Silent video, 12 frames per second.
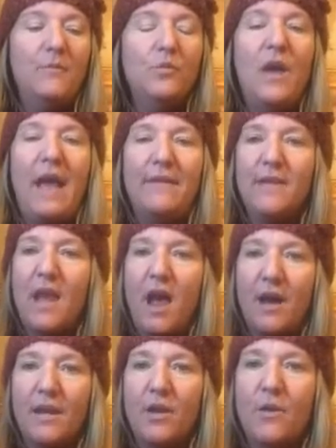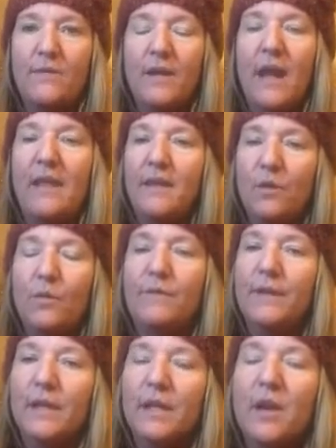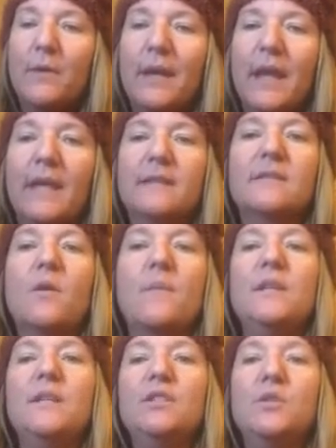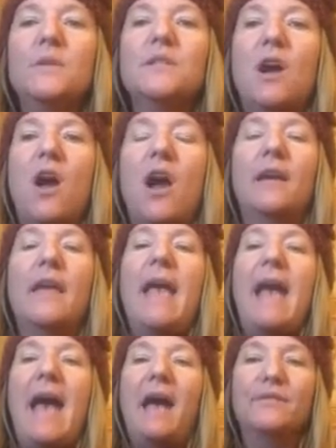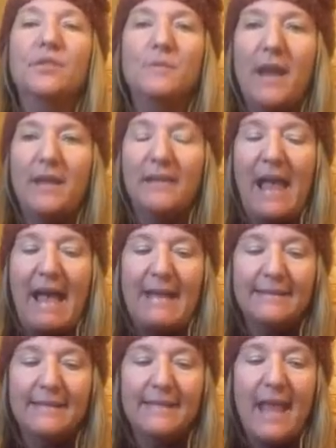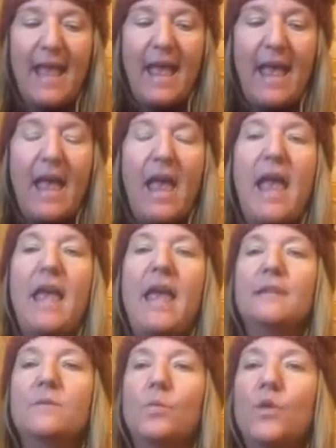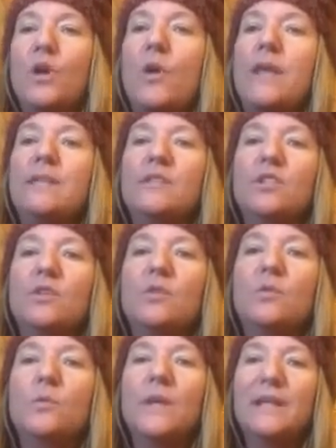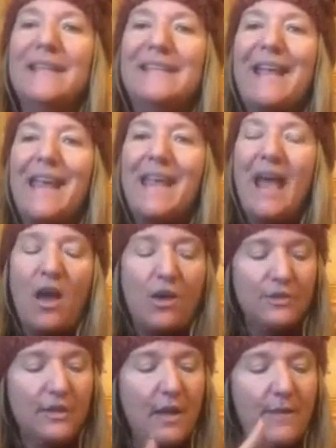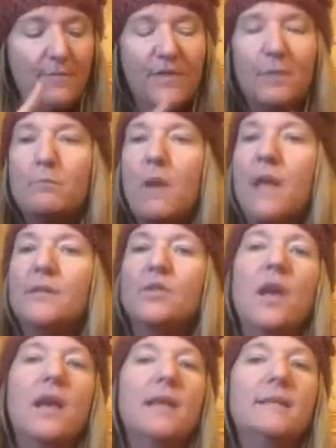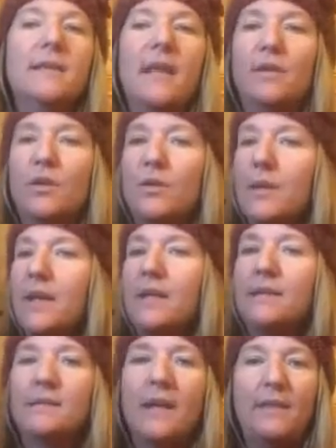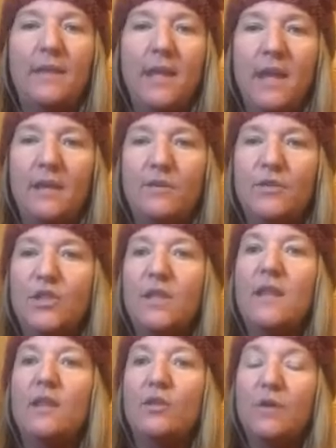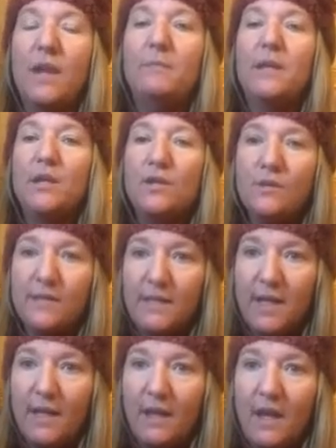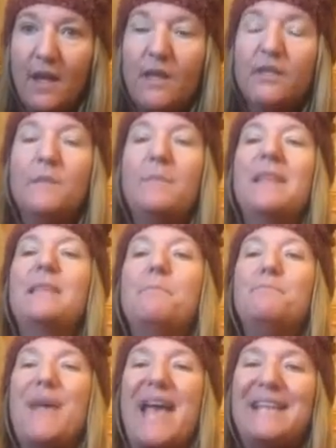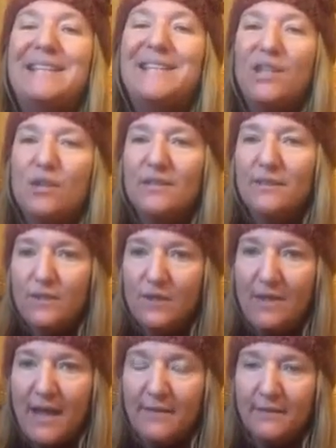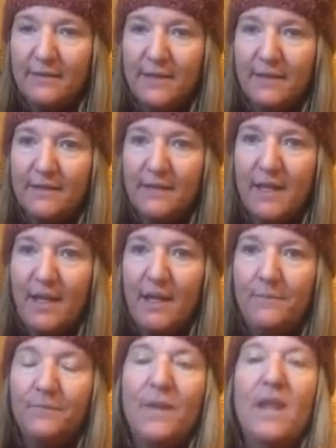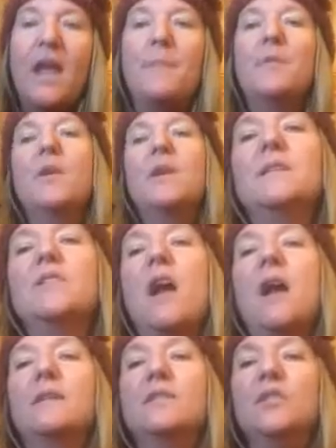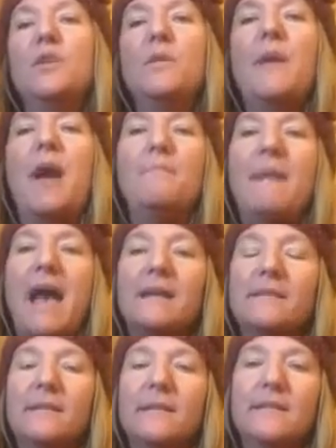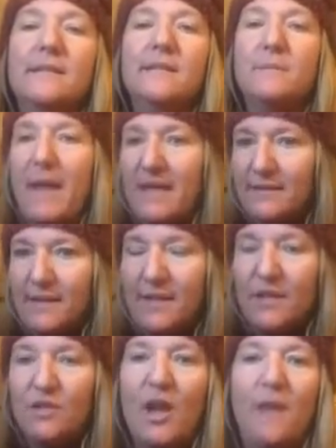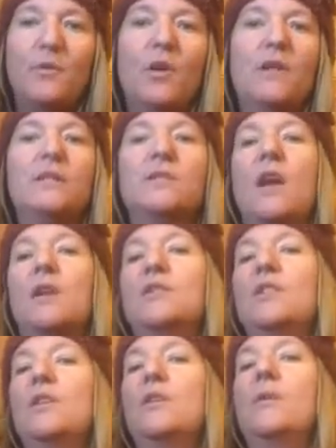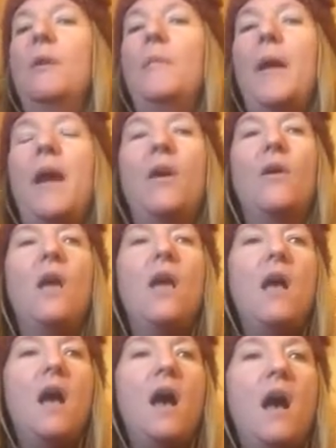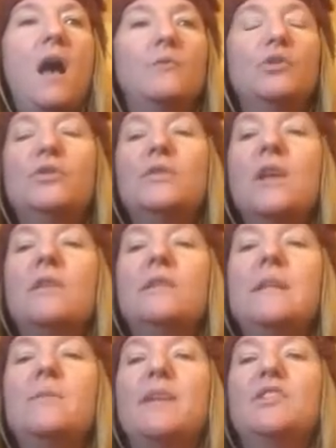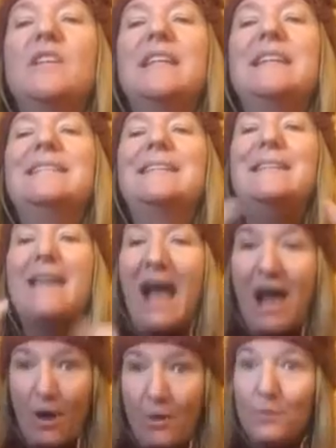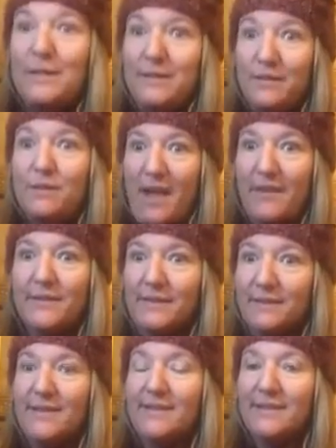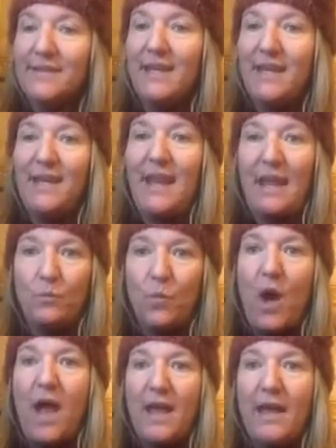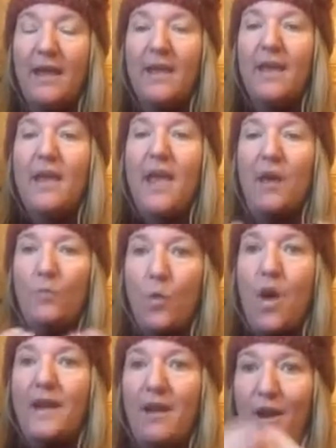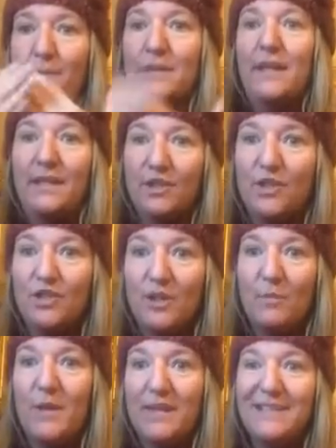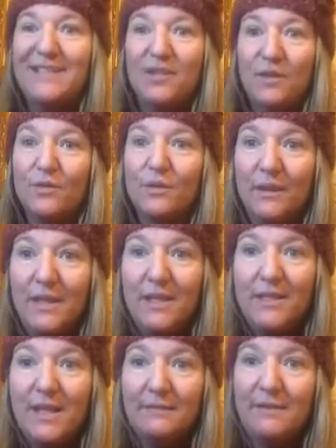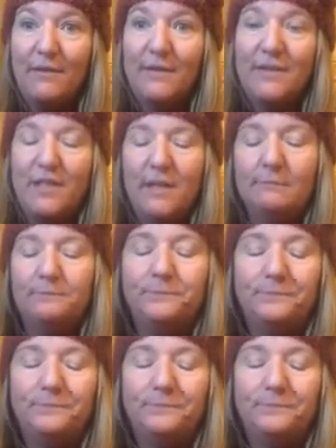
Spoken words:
We'll have the audio of it. I think we're videoing it. So I'm going to do a talk after my class, and we're going to really lay out the mantras and the kriyas and the energy that you can be using to make the best use of 2016. I'm to talk to you about Magdalene's message. I'm going to talk to you about who Yogi Bhajan is now in 2016 and why and what our relationship is to Kundalini technology.